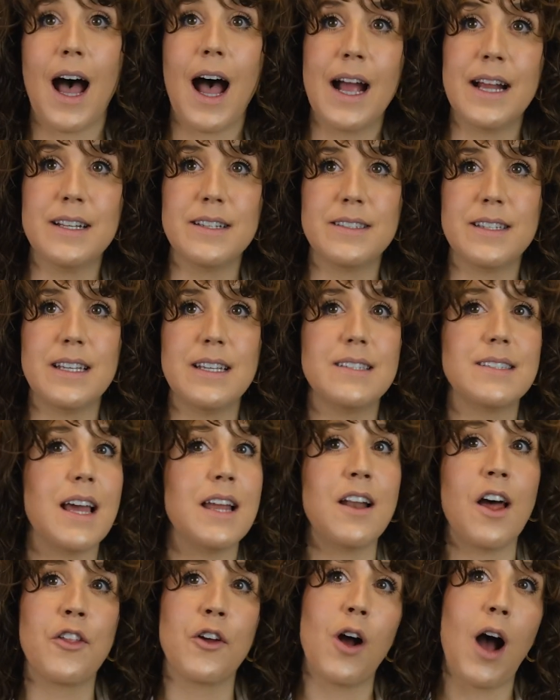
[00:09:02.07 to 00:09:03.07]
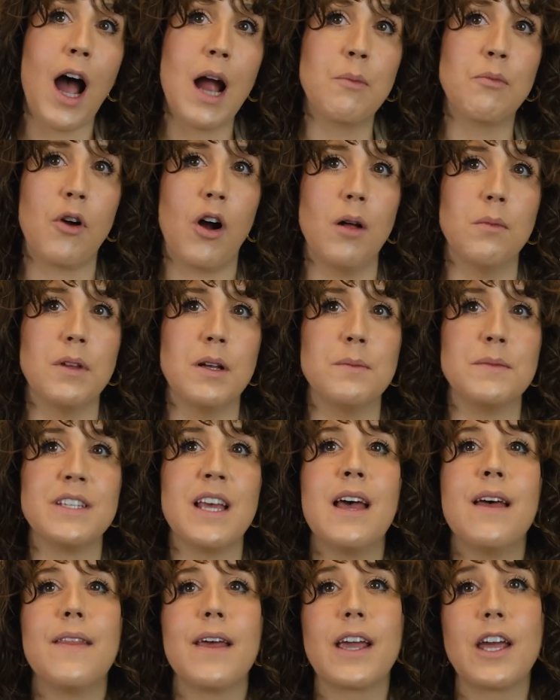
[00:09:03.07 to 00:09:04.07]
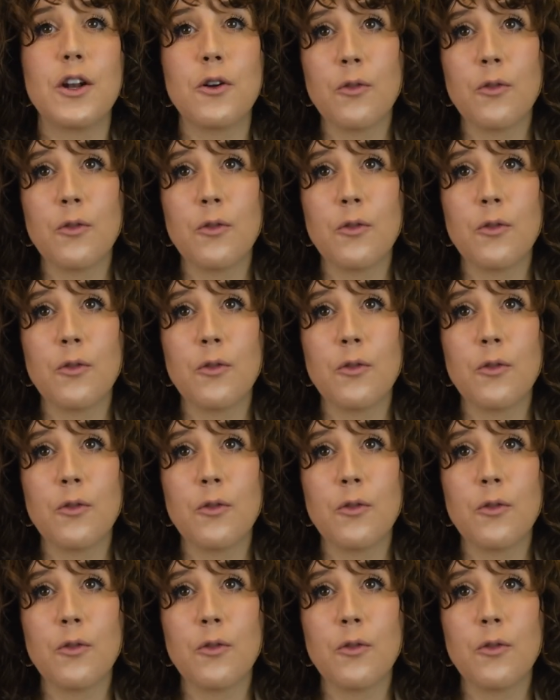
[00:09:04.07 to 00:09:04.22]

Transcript: eye disease, and other eye problems that can